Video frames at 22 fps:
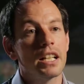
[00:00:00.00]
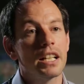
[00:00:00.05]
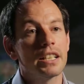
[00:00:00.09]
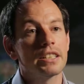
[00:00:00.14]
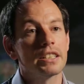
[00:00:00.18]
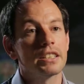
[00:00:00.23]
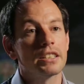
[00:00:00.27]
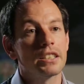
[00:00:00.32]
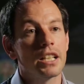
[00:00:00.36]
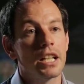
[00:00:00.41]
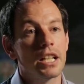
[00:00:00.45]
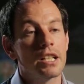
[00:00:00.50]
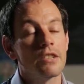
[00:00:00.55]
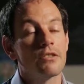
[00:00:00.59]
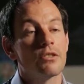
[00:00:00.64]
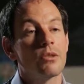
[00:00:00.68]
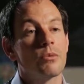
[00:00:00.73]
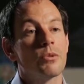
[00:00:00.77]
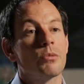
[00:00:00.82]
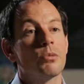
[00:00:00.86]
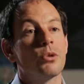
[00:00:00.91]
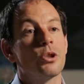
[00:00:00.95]
less exciting
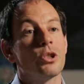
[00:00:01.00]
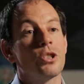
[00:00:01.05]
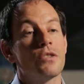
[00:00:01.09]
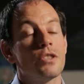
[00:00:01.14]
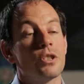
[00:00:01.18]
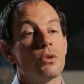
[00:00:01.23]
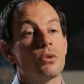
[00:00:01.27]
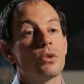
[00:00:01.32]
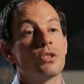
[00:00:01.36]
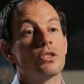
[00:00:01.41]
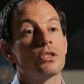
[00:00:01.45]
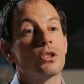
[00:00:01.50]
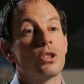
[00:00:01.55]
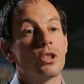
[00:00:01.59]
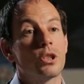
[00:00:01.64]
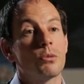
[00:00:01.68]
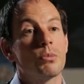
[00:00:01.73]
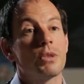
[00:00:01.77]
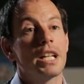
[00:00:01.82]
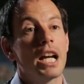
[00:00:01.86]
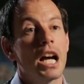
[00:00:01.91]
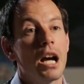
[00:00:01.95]
from the point of view is could
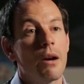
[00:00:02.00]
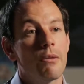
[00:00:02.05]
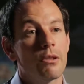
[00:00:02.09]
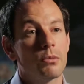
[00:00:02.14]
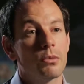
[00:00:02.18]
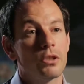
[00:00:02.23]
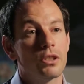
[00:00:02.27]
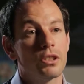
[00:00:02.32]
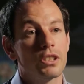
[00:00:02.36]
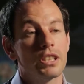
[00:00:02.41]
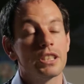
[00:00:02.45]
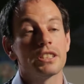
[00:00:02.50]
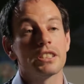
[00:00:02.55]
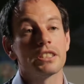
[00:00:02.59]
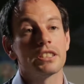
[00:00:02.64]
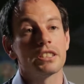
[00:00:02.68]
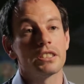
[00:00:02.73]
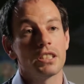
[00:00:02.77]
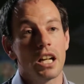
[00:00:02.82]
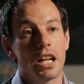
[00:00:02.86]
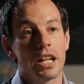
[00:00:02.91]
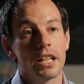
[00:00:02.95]
it be habitable is
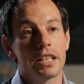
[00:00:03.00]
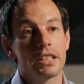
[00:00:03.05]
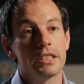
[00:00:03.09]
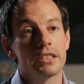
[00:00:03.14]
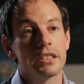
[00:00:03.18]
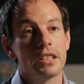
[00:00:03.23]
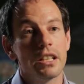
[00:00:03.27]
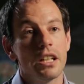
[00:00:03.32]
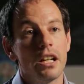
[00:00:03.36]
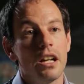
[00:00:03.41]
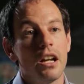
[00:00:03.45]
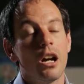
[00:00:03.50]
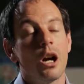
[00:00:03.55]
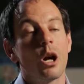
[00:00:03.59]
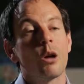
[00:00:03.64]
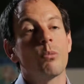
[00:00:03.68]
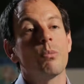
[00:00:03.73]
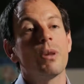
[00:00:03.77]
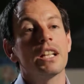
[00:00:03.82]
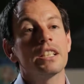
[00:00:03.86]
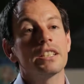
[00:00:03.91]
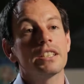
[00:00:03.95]
its size.
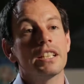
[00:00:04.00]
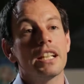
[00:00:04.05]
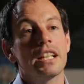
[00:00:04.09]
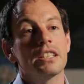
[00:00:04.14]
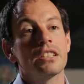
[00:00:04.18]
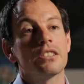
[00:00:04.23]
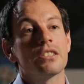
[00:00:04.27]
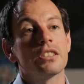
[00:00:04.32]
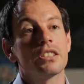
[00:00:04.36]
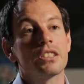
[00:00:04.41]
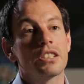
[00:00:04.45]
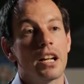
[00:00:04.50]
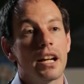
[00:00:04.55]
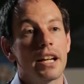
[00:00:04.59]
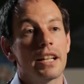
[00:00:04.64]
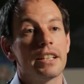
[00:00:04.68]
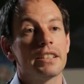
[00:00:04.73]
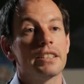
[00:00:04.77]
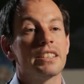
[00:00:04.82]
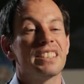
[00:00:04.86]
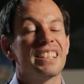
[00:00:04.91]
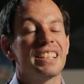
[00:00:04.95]
Our best guess at the
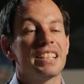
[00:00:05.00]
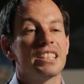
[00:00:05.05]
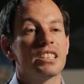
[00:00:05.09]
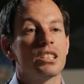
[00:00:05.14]
size is that